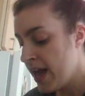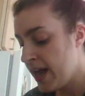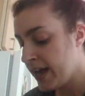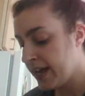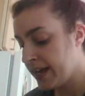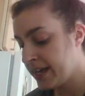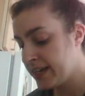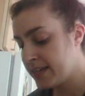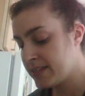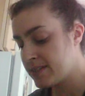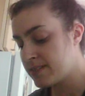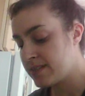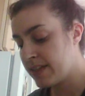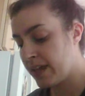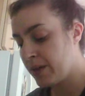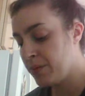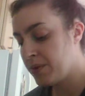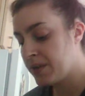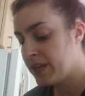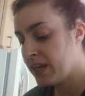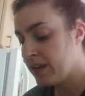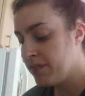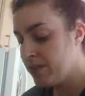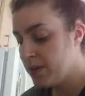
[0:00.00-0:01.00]
Is they
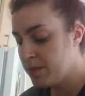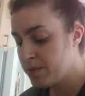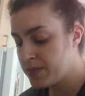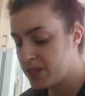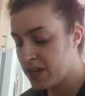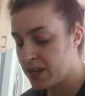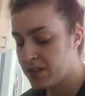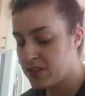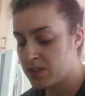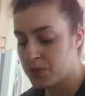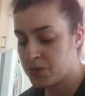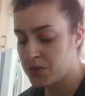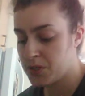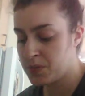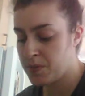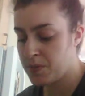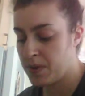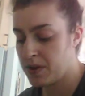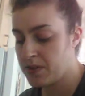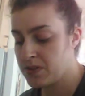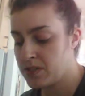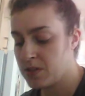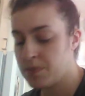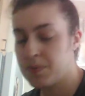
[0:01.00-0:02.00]
would give him tons of
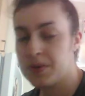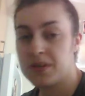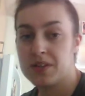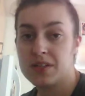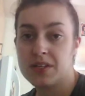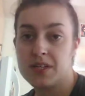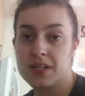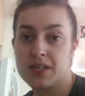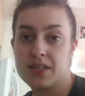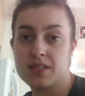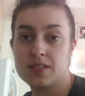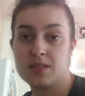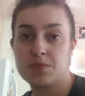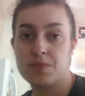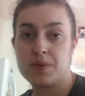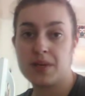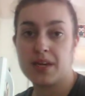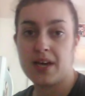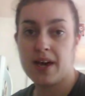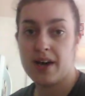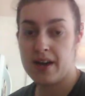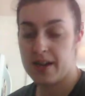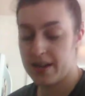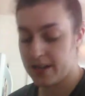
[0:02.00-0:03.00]
responsibilities
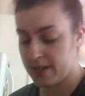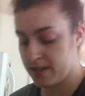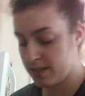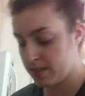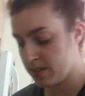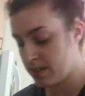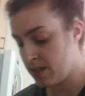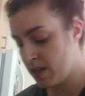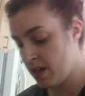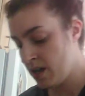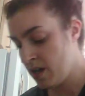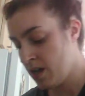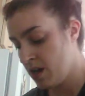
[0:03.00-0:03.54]
because